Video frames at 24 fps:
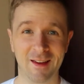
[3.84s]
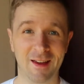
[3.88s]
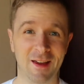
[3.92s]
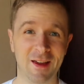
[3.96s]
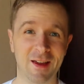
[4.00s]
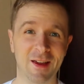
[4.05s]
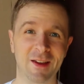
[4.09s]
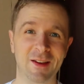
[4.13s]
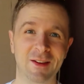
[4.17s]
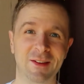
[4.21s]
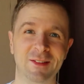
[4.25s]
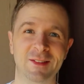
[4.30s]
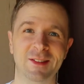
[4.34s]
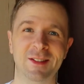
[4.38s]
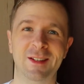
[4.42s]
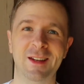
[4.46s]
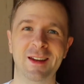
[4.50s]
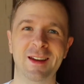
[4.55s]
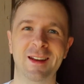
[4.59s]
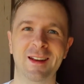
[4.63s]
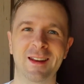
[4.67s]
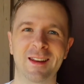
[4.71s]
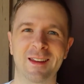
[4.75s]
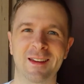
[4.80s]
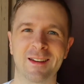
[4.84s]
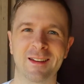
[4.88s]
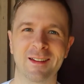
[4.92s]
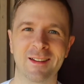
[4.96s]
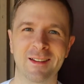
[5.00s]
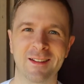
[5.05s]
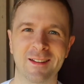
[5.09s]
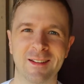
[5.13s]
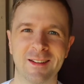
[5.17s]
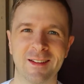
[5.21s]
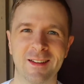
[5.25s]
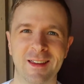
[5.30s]
Hey
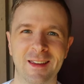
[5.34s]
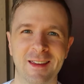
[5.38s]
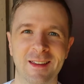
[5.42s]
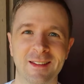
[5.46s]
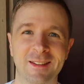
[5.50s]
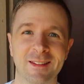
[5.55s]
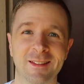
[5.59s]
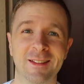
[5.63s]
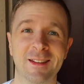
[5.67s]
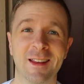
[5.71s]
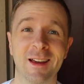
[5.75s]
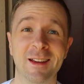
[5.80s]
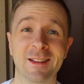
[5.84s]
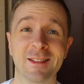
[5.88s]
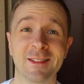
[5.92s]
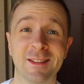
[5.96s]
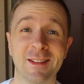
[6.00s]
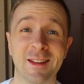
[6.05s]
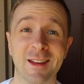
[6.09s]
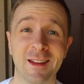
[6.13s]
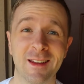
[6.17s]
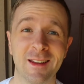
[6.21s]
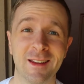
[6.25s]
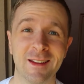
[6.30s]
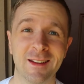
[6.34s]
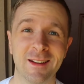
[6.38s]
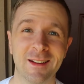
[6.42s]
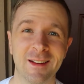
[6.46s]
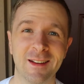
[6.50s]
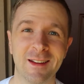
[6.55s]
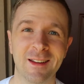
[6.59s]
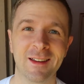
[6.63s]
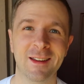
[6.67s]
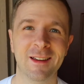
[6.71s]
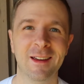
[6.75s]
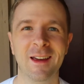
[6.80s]
Eugenia, it's
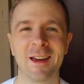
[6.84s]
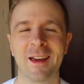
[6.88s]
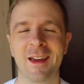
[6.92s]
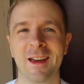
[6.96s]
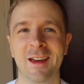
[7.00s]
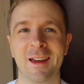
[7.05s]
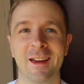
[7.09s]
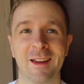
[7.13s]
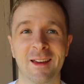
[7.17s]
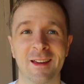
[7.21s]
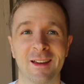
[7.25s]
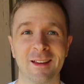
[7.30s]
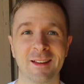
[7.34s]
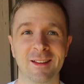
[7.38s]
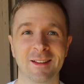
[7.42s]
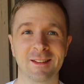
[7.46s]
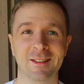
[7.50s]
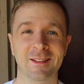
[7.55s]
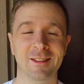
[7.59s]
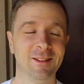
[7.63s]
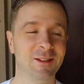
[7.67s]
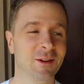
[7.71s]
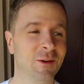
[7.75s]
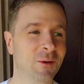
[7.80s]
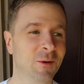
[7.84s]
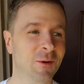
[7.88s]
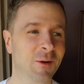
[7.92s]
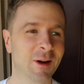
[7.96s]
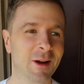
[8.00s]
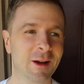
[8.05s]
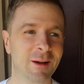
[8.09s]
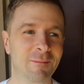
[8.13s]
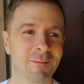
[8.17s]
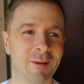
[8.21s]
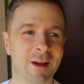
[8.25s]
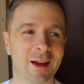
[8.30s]
Dustin. So
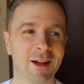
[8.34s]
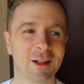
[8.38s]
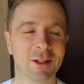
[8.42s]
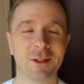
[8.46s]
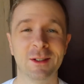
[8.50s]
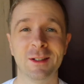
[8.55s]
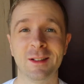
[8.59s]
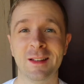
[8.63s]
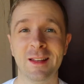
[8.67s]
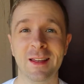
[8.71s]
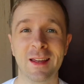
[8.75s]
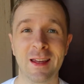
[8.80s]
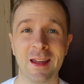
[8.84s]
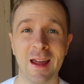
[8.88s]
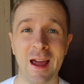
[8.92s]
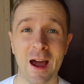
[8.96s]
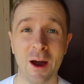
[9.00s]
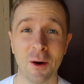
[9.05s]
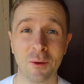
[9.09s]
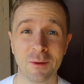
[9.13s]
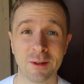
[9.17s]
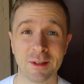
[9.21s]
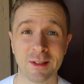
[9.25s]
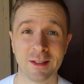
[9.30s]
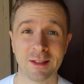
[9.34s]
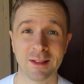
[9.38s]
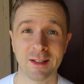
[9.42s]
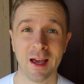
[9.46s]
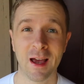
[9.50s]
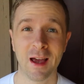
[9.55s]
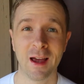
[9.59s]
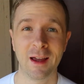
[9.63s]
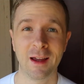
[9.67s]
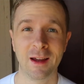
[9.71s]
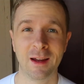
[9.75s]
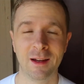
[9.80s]
I'm actually
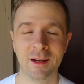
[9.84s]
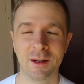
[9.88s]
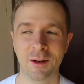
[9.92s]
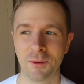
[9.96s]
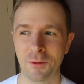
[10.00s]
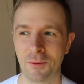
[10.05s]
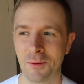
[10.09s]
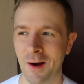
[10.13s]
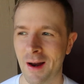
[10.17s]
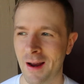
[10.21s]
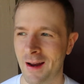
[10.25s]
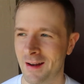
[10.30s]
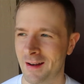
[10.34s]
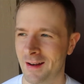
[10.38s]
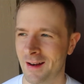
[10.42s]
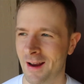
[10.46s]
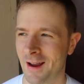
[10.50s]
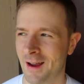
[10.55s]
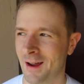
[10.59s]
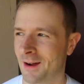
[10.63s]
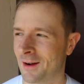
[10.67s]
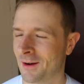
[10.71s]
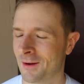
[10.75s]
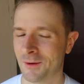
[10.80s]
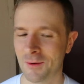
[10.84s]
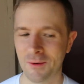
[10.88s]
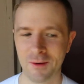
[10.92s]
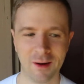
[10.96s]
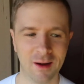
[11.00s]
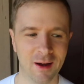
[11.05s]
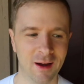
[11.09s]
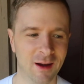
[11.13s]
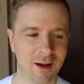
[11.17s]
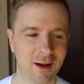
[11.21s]
outside right now.